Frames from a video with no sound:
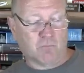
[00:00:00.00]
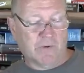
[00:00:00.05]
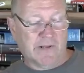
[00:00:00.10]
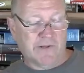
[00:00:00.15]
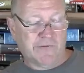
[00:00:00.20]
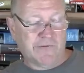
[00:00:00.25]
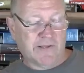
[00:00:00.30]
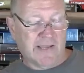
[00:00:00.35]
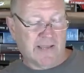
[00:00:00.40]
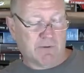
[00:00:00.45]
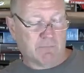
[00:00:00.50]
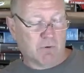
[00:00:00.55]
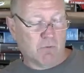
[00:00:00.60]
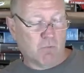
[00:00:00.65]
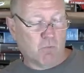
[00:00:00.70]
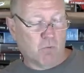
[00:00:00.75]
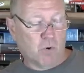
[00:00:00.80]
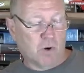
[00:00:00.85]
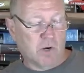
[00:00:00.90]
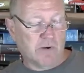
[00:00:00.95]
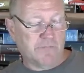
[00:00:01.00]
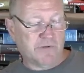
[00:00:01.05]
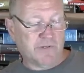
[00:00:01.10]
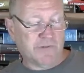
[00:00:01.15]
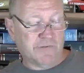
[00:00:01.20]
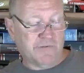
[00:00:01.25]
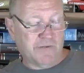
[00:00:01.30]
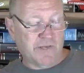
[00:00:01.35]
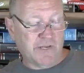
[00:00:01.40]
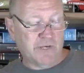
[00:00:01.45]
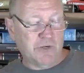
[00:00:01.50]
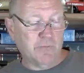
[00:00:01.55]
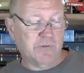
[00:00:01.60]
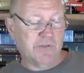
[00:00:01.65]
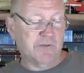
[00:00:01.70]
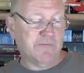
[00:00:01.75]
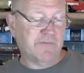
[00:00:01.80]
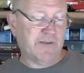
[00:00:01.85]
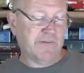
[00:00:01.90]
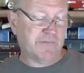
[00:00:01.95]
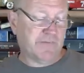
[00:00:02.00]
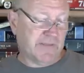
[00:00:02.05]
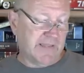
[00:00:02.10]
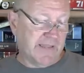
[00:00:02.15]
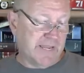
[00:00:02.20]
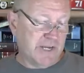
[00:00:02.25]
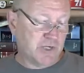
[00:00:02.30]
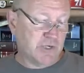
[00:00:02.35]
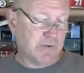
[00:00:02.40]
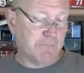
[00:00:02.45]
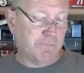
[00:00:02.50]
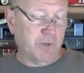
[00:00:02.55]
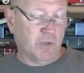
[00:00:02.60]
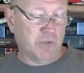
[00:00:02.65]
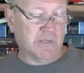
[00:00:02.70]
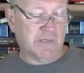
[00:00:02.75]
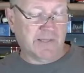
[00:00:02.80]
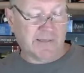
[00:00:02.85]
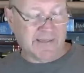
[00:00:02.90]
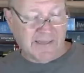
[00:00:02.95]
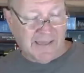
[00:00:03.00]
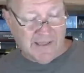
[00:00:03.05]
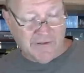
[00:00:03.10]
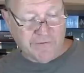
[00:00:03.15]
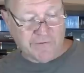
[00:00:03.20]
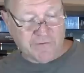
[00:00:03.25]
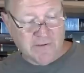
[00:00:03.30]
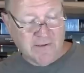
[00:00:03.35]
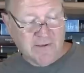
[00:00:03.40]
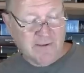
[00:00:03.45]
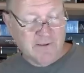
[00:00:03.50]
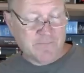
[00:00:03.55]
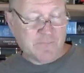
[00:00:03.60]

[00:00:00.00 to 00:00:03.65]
risk and reward of continuing the investigation and building a case